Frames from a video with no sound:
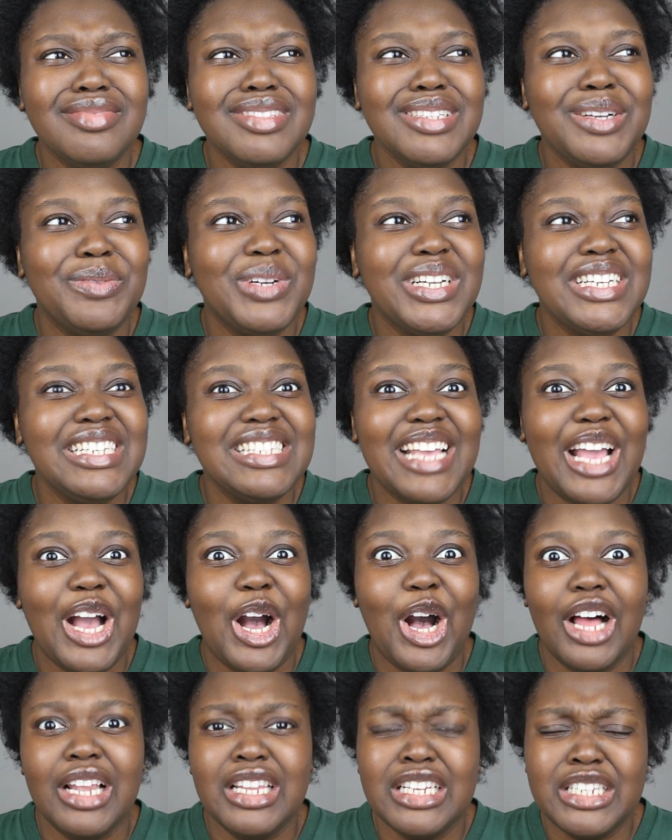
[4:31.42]
What did he say?
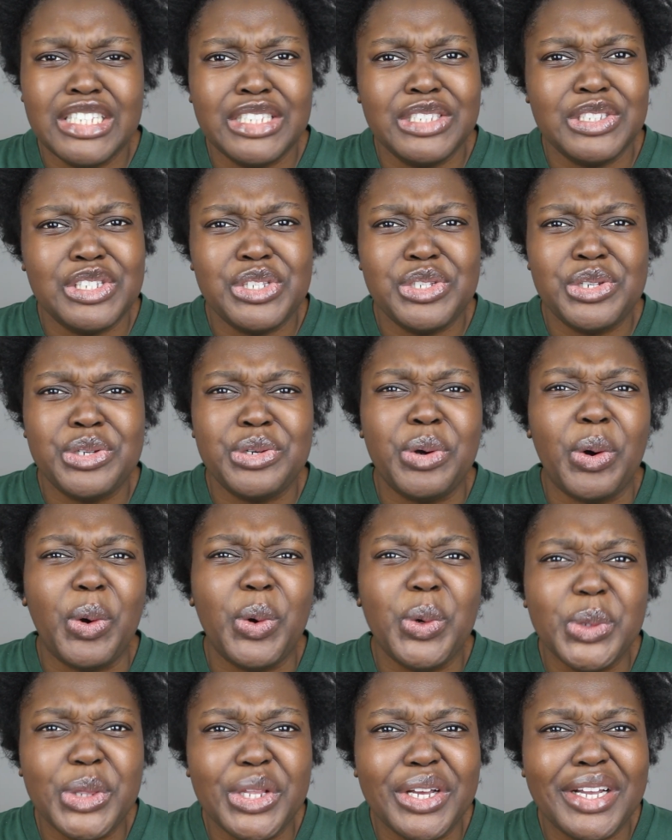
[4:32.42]
Holly's too
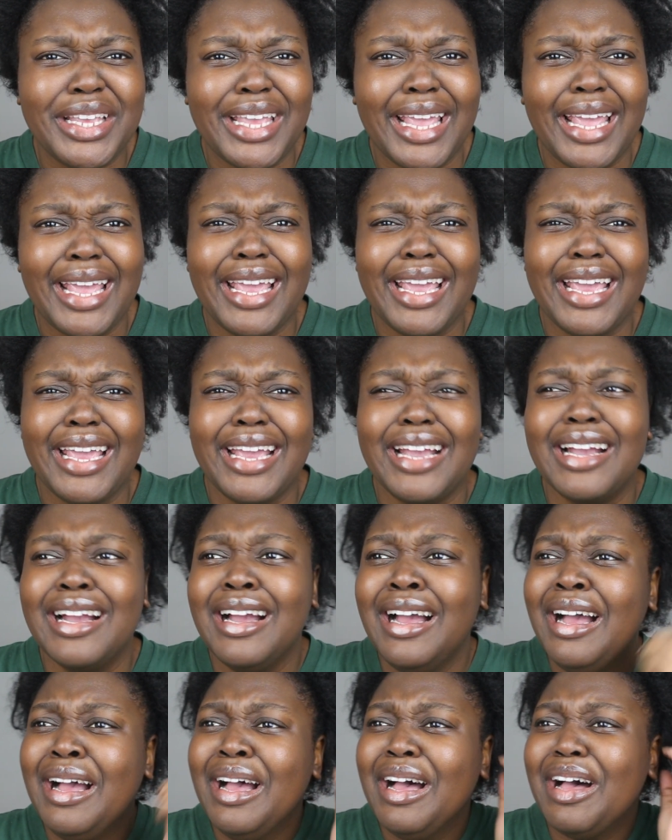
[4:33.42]
old looking.
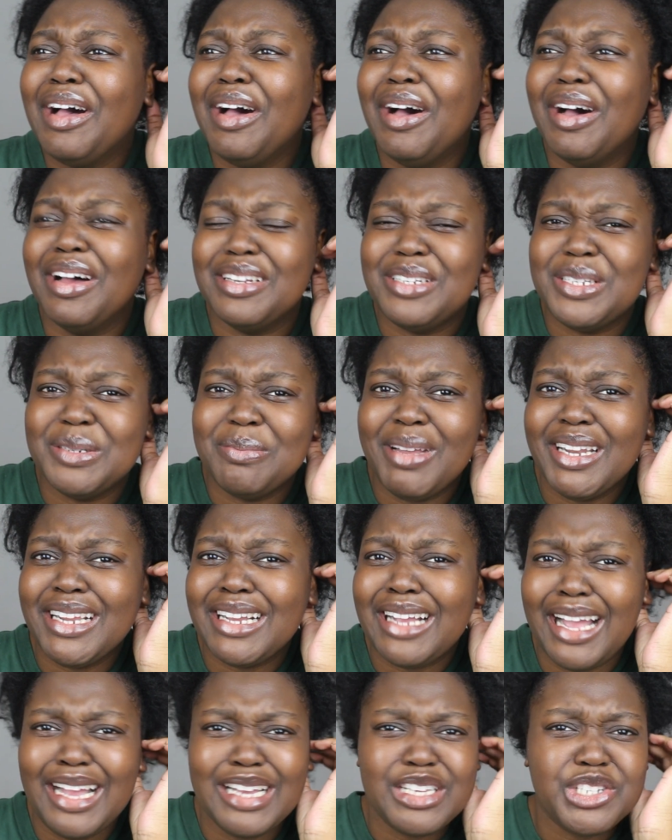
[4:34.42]

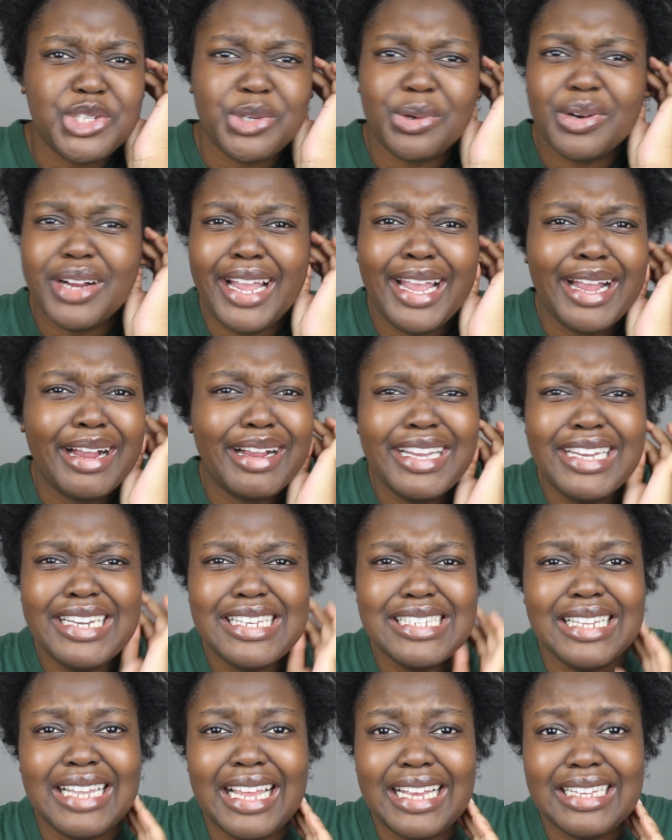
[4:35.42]
Dominica has short hair. He
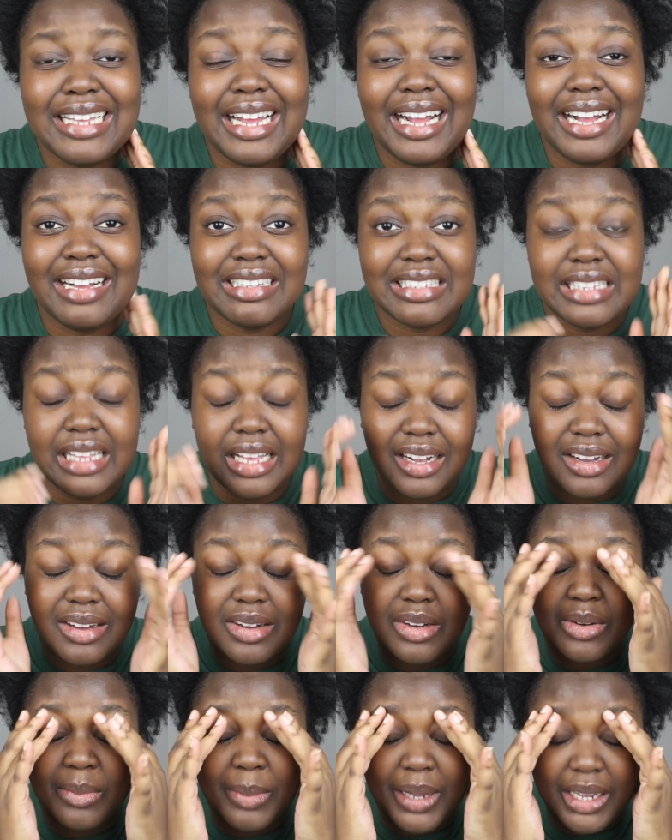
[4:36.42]
doesn't like that. I was like,
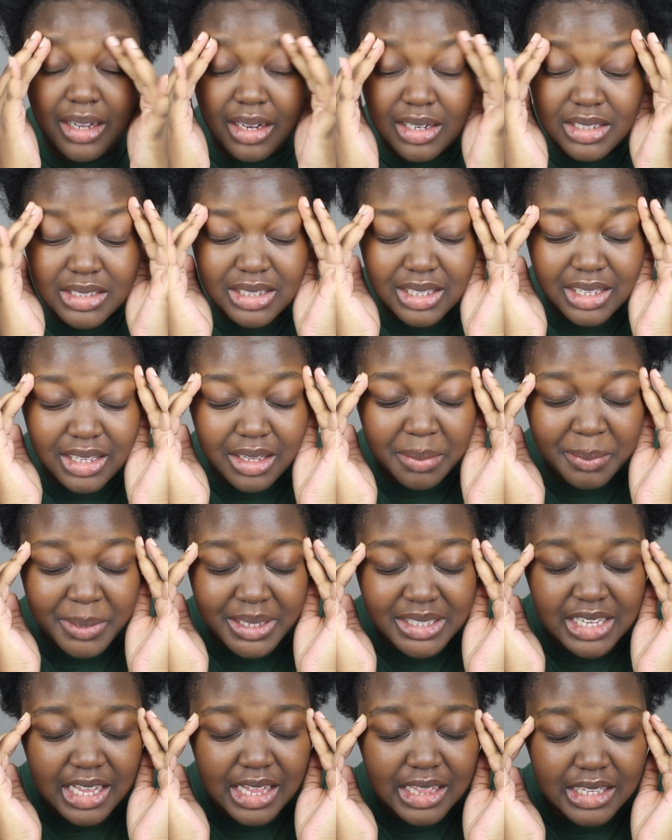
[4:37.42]
oh my gosh, the young
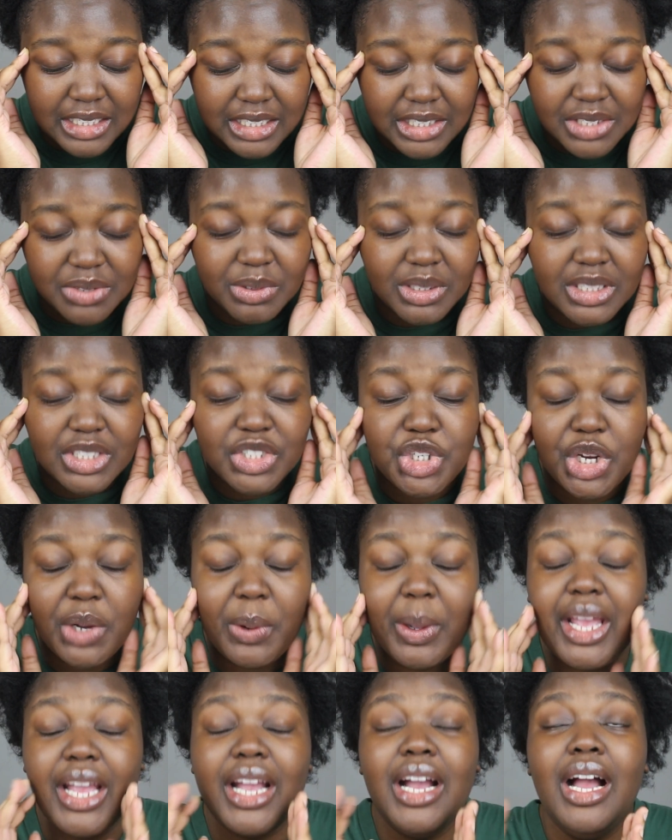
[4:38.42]
mentality is really
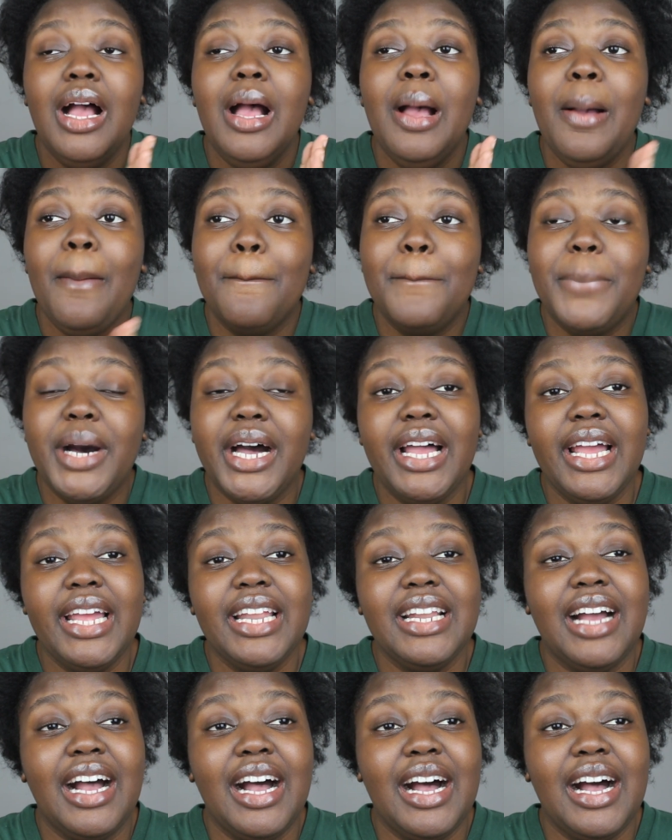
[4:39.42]
showing. But